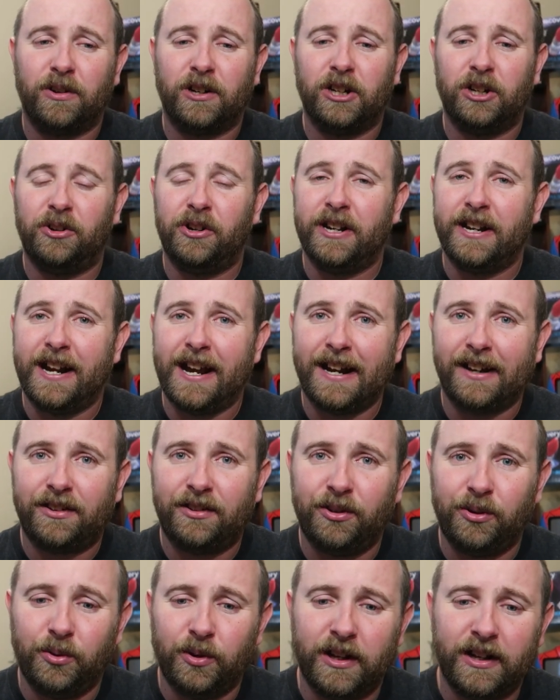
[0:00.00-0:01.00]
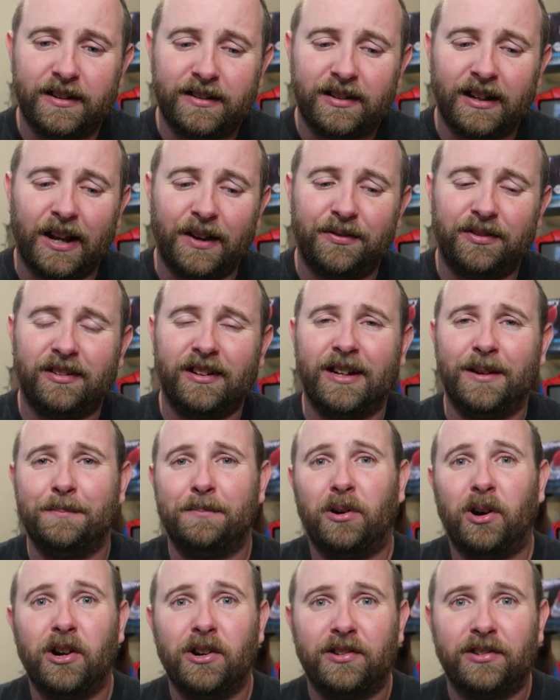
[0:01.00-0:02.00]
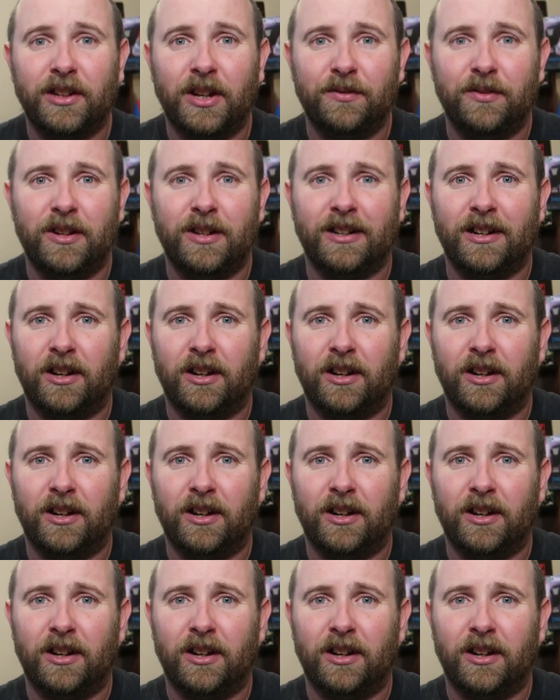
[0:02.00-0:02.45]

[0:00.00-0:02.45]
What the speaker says: We're gonna react to it. I've seen parts of it,